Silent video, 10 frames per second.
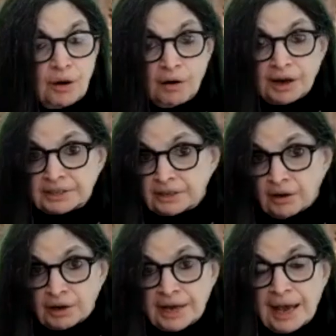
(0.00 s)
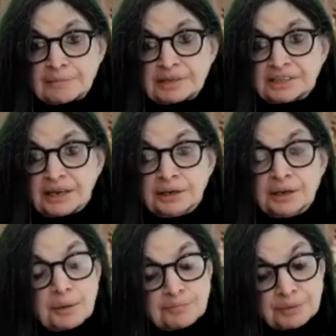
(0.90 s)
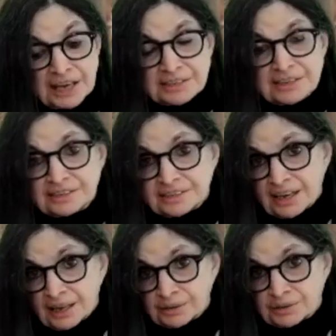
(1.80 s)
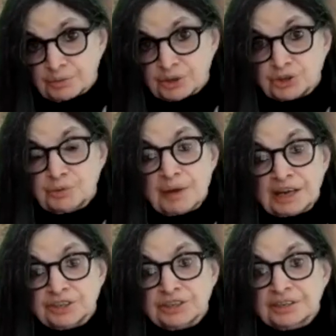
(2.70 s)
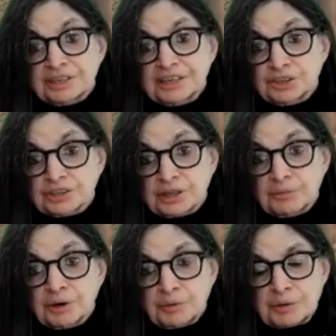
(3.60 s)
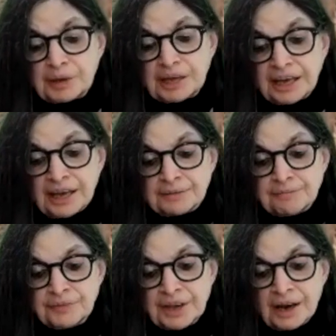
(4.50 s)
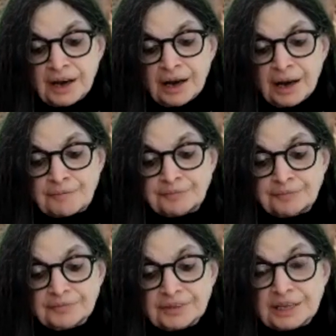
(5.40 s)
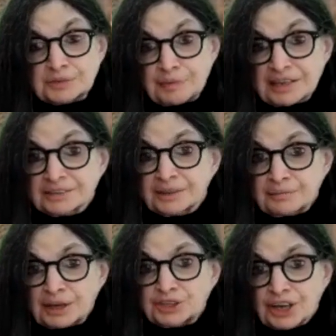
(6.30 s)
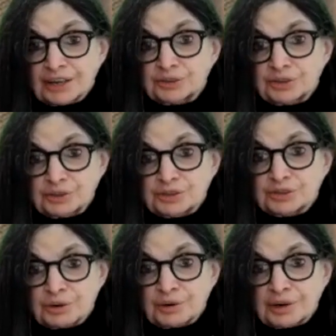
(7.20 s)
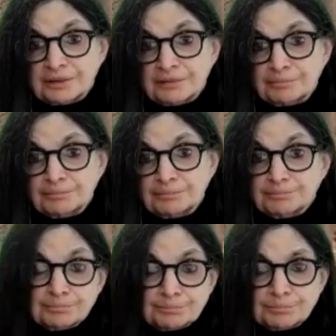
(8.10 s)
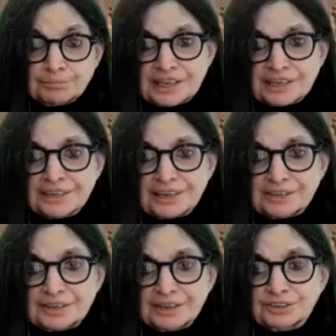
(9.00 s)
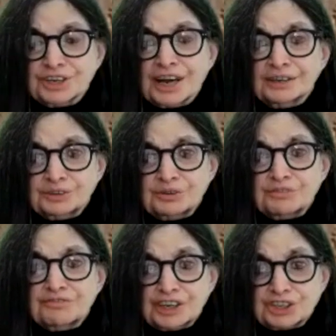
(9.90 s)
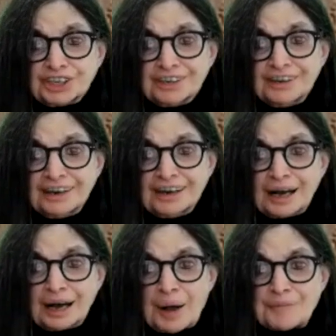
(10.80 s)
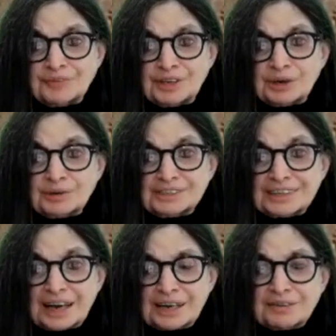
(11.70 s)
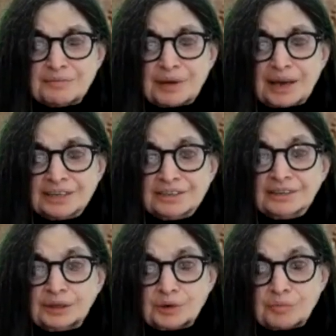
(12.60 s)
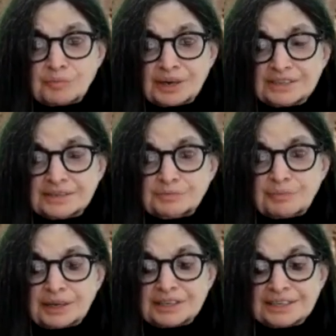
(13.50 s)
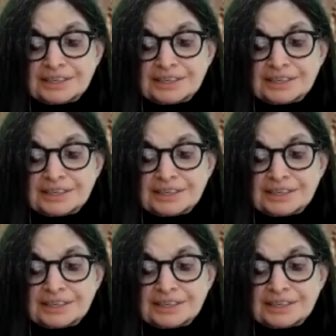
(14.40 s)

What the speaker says: on Amazon. Pieta's Tales, which you mentioned initially when we began, is basically my childhood story presented as a childhood fiction. It's kind of compared to The Little Prince, but